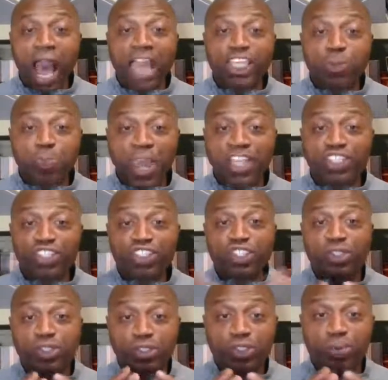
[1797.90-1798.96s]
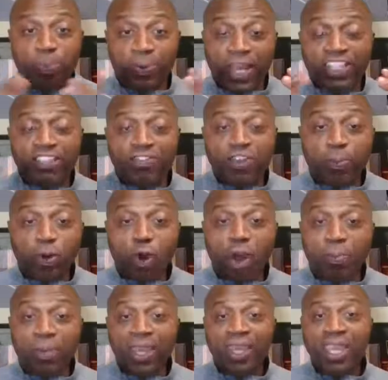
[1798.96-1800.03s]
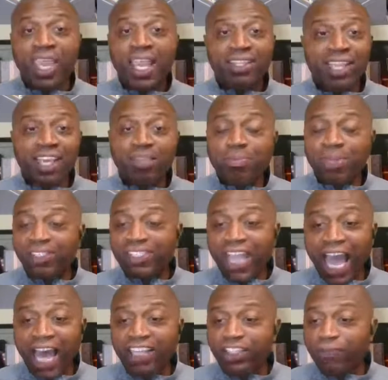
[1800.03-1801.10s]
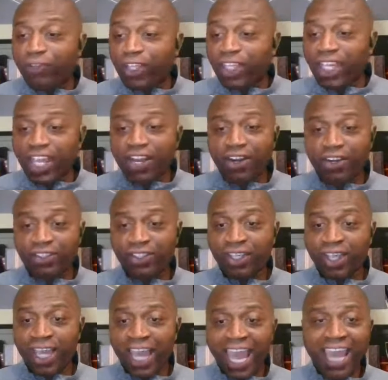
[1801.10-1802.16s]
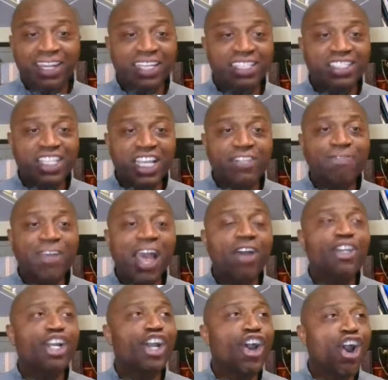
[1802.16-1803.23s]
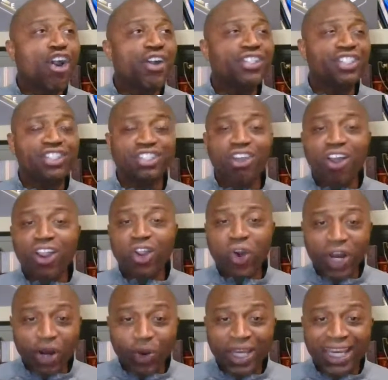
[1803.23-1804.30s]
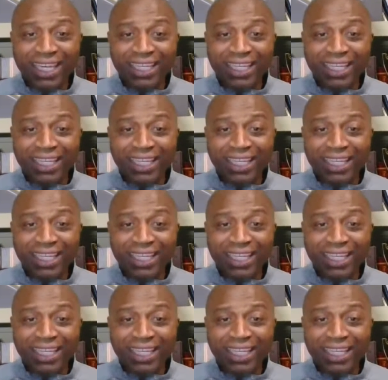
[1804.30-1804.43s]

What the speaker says: occupation, place of employment that has been challenging for years. And they just found the courage to start going on